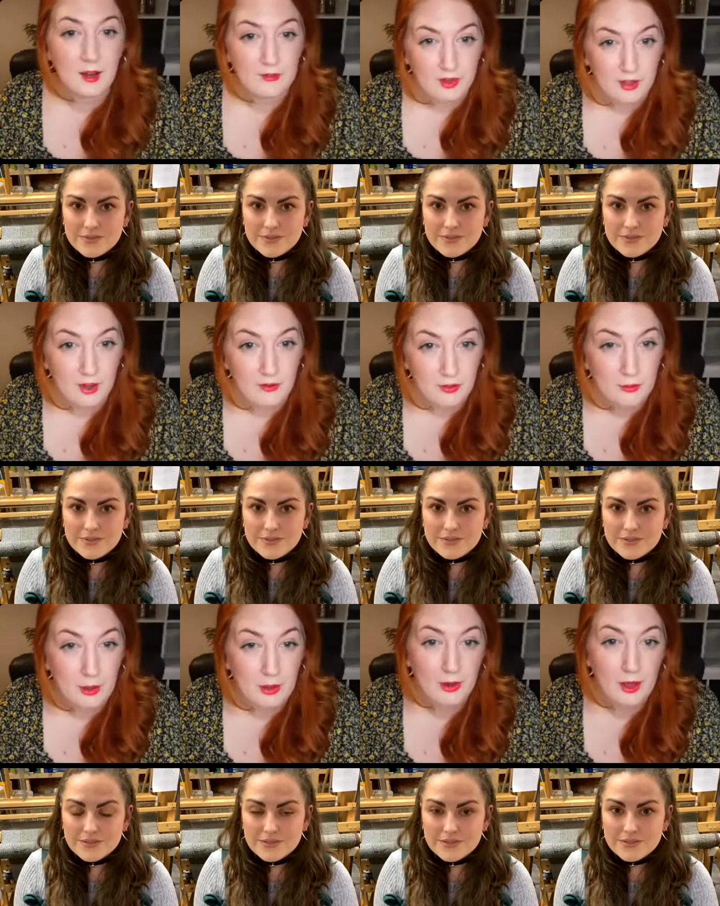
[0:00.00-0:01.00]
Speaker 1: advocate for
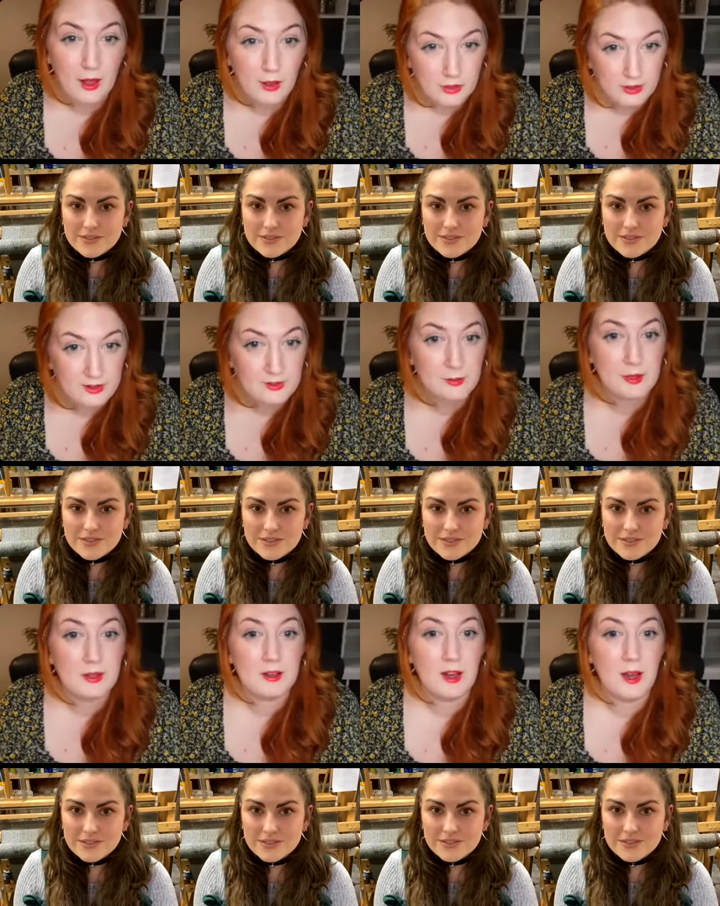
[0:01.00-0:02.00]
mental health, and it's
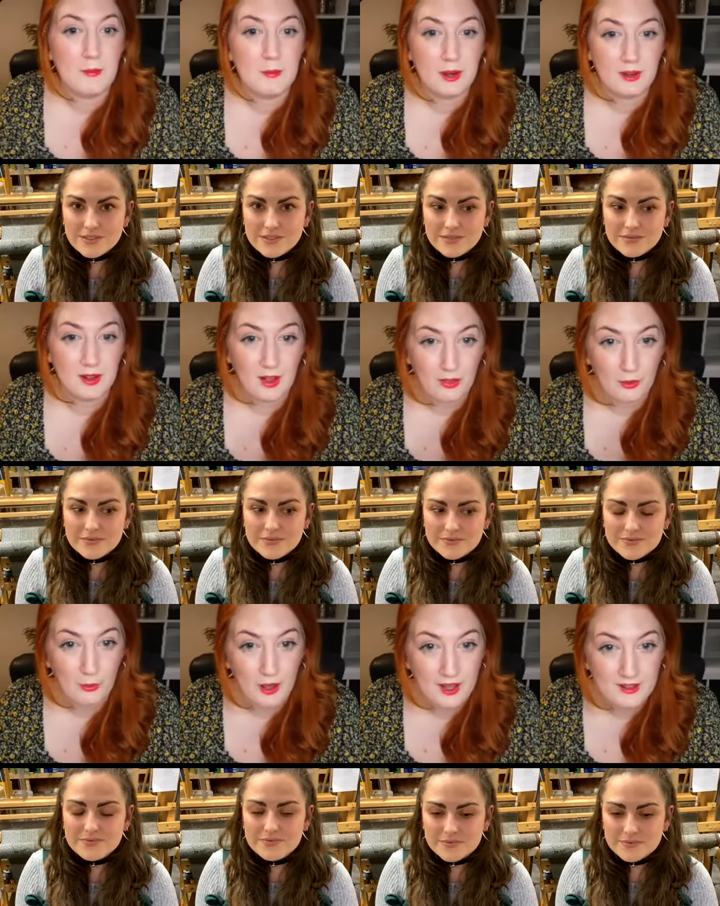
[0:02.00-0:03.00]
been uh, Mental Health
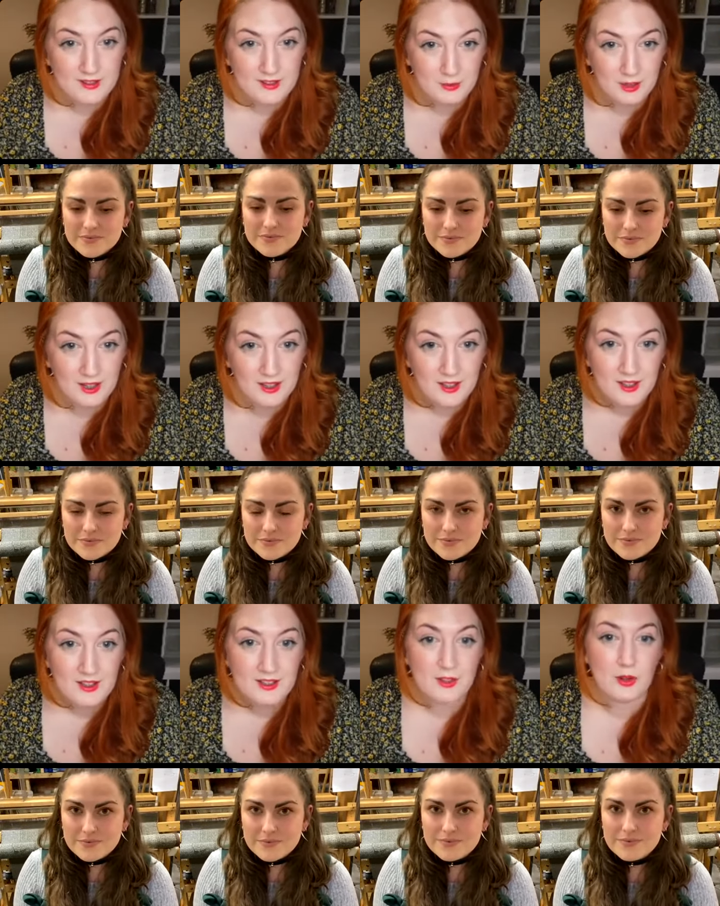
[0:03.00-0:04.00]
Awareness Week.
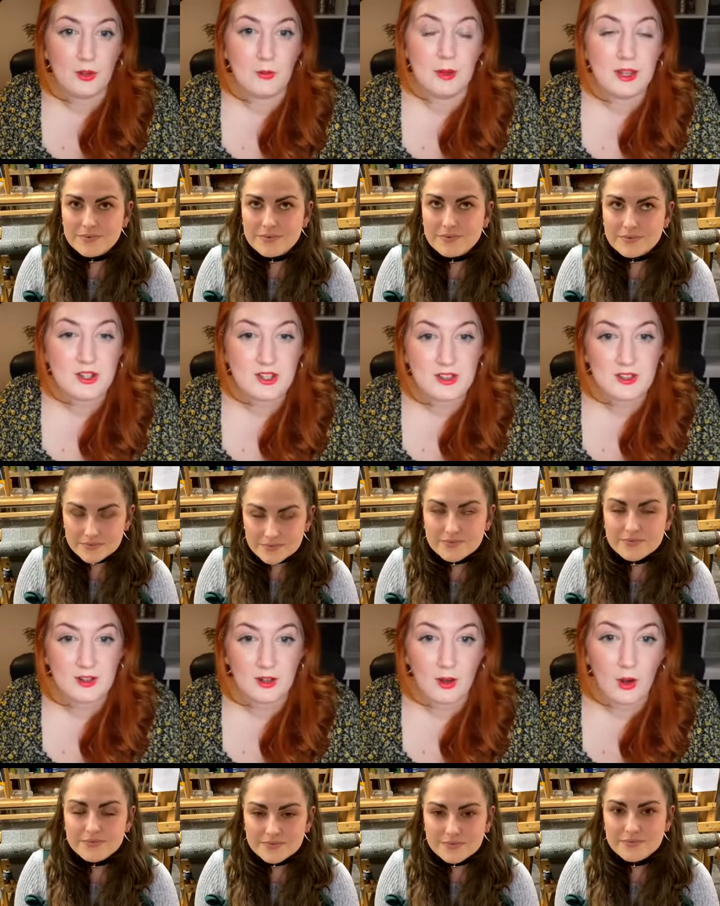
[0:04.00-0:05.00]
So you mentioned
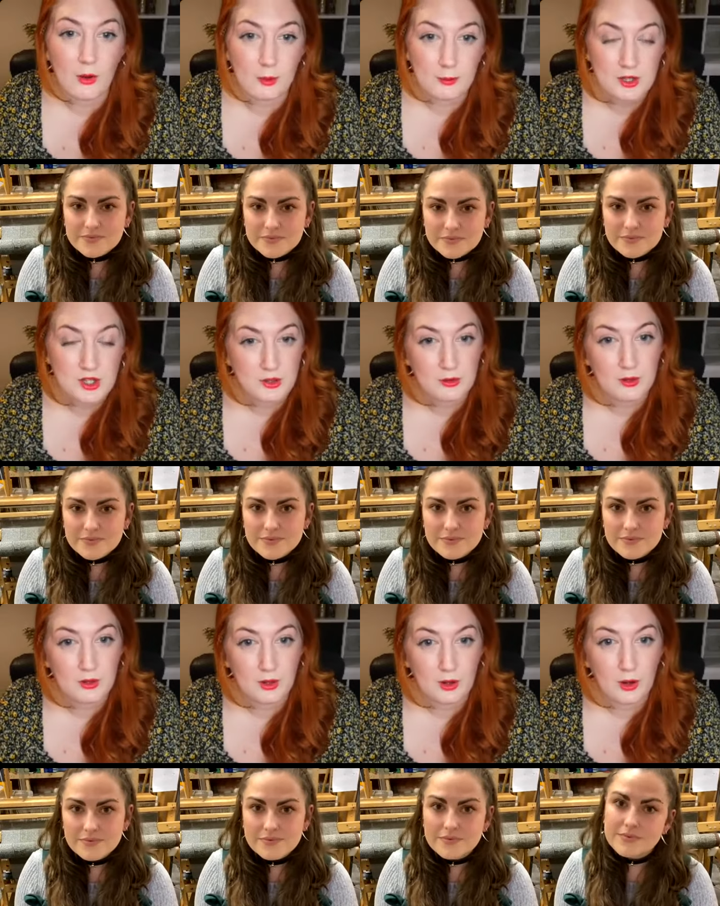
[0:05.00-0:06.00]
there's a lot of women
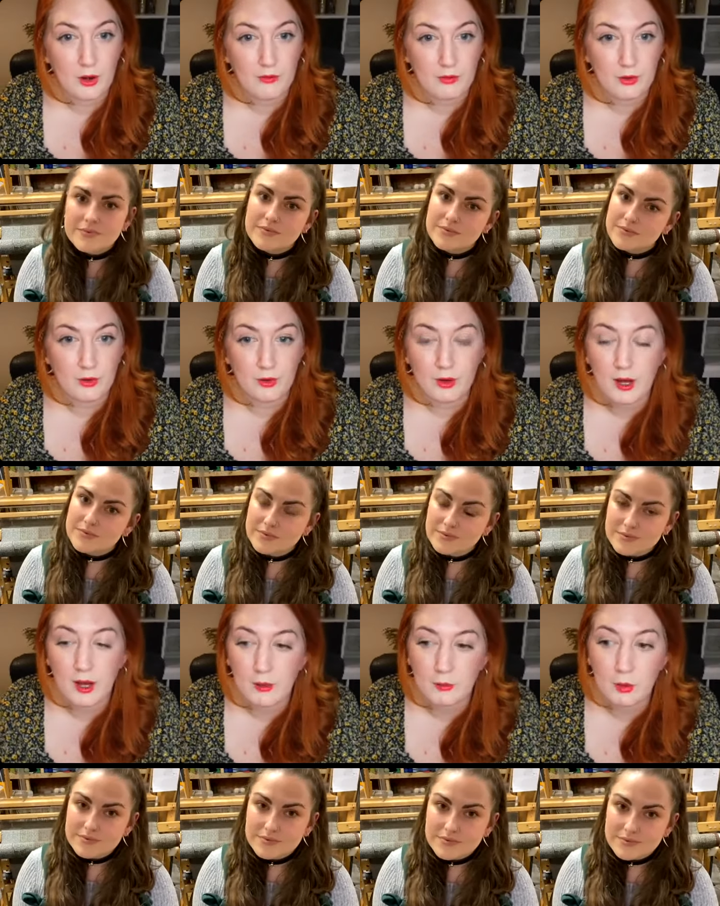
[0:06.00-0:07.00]
doing a lot of your
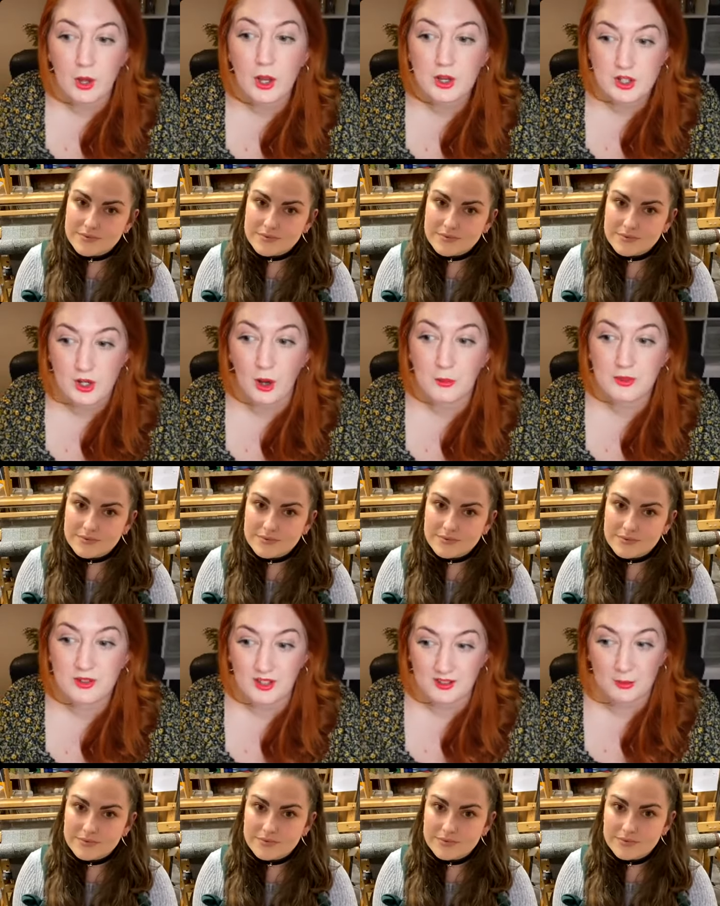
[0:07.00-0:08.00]
um,
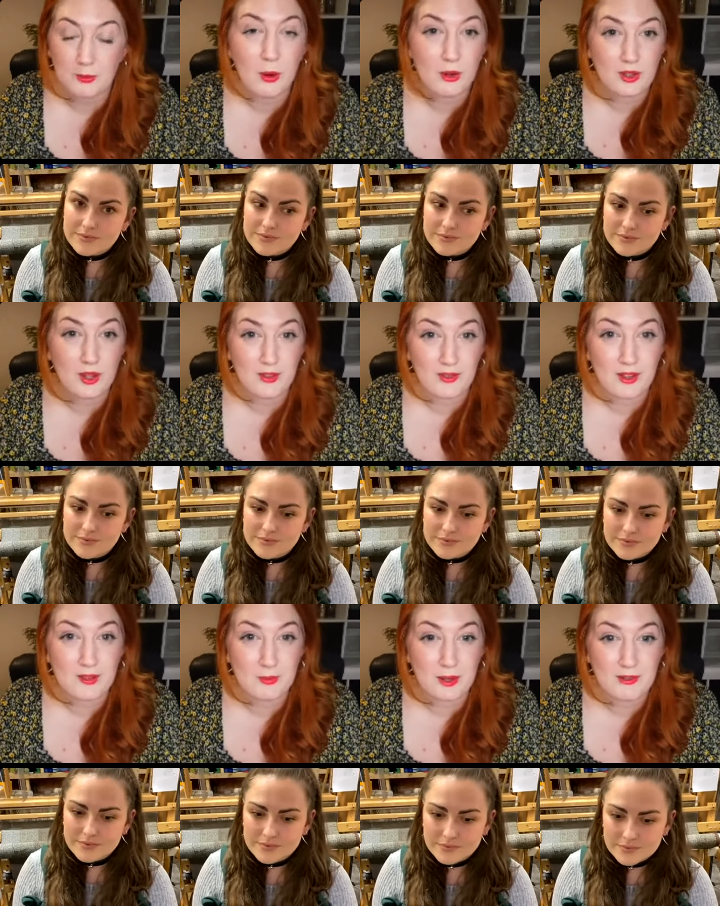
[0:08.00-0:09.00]
workshops as a positive
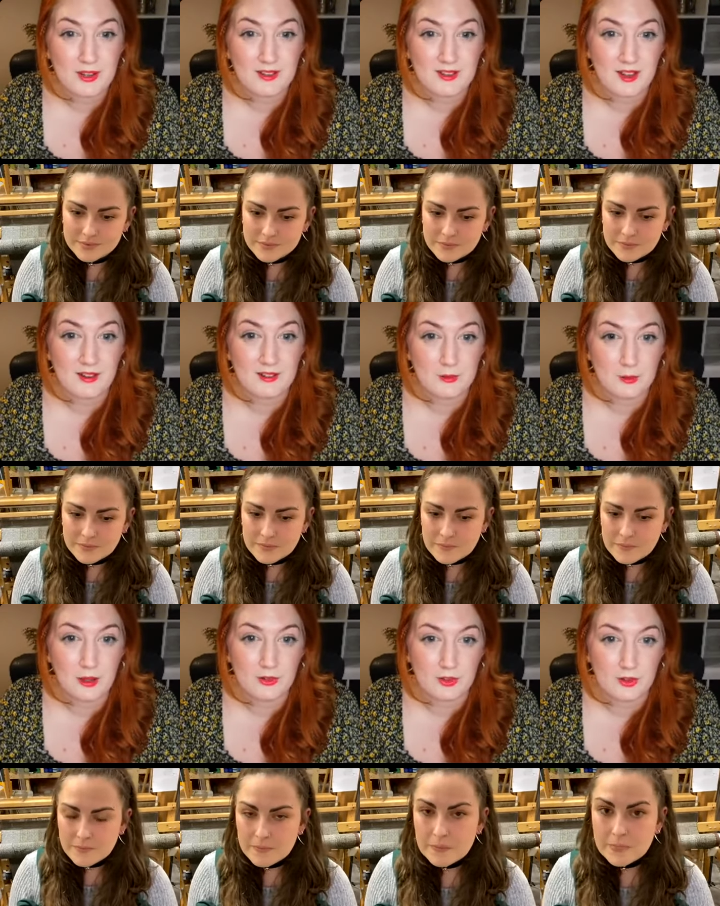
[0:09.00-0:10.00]
experience there as
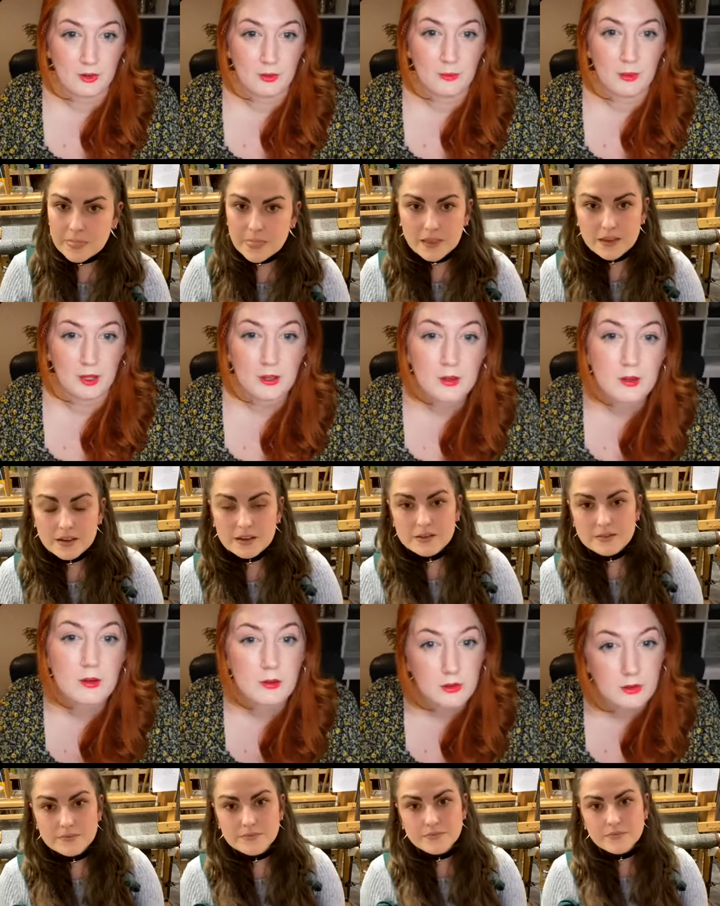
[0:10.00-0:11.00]
well. So big
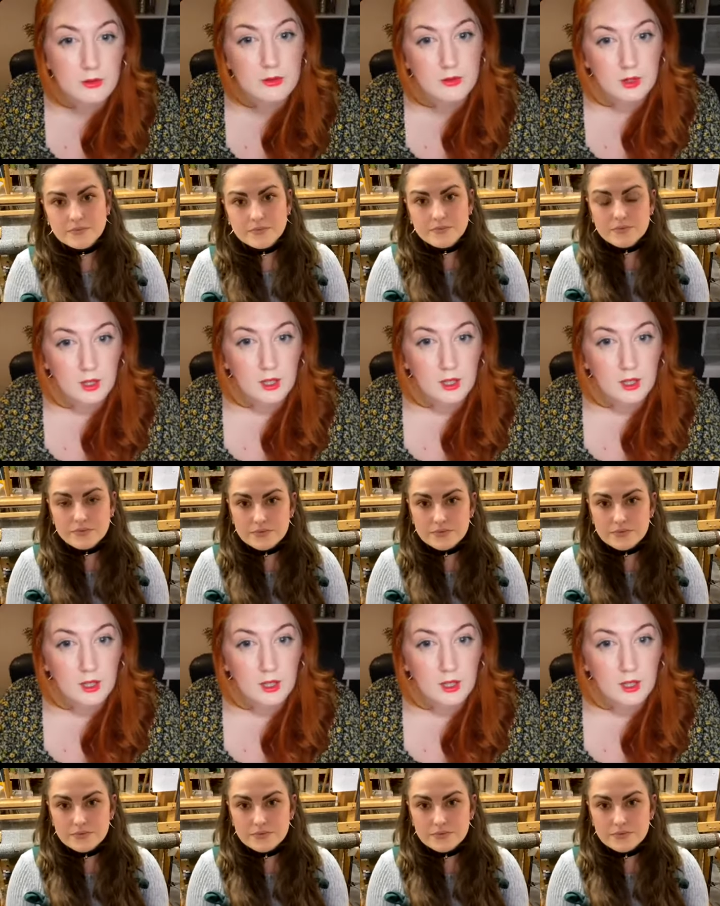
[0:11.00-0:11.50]
kudos